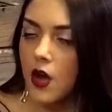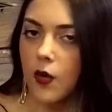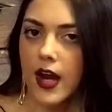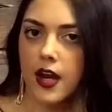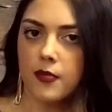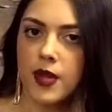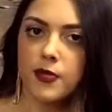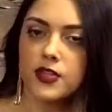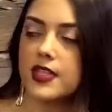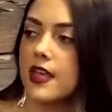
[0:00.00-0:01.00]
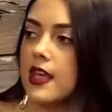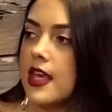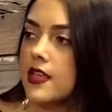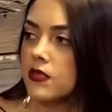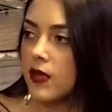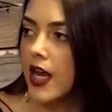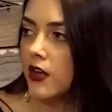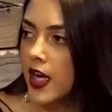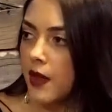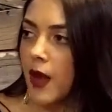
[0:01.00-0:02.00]
where people said that his
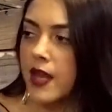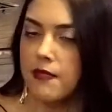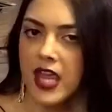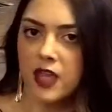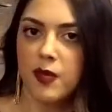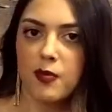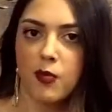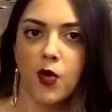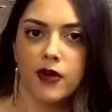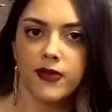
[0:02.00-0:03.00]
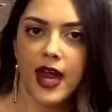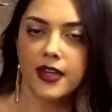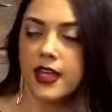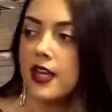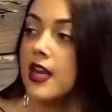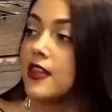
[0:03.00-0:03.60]
rhetoric might make people more violent.